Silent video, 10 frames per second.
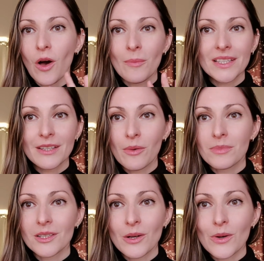comment down
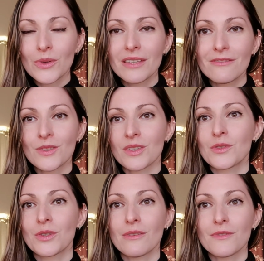below, give you some
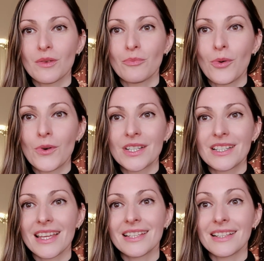sort of
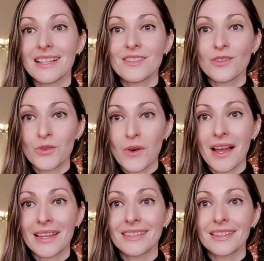support in these
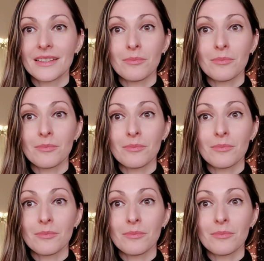trying